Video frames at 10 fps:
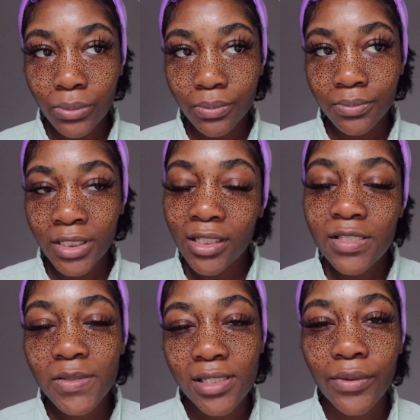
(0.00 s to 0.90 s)
did
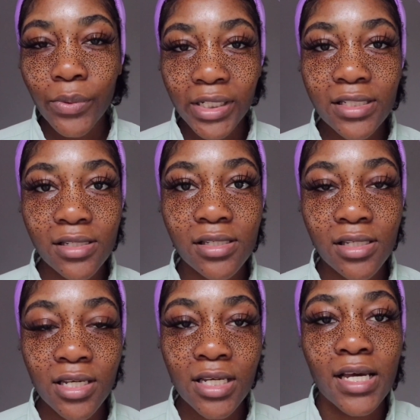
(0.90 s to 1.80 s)
this because I wanted to
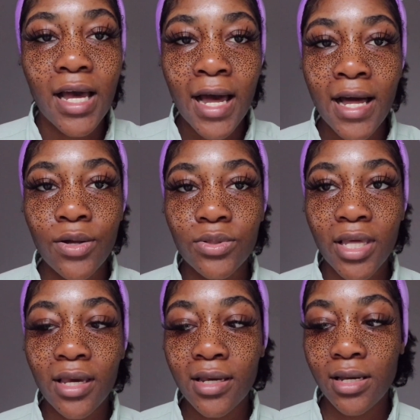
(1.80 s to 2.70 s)
see how
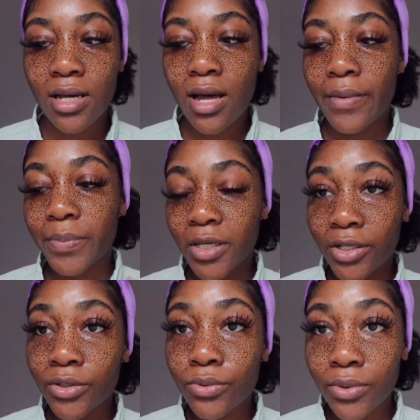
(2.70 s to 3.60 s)
they
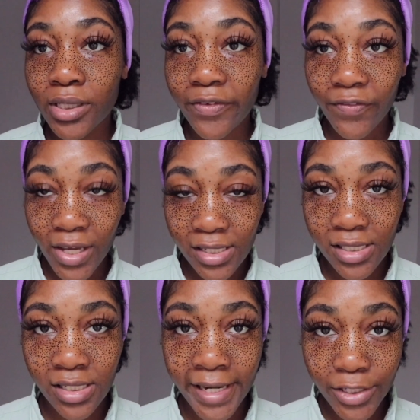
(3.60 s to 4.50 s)
appear on the
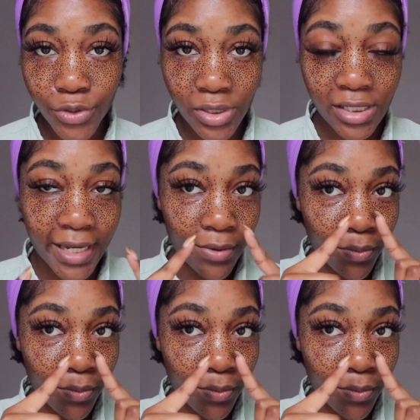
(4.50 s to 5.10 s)
face naturally, like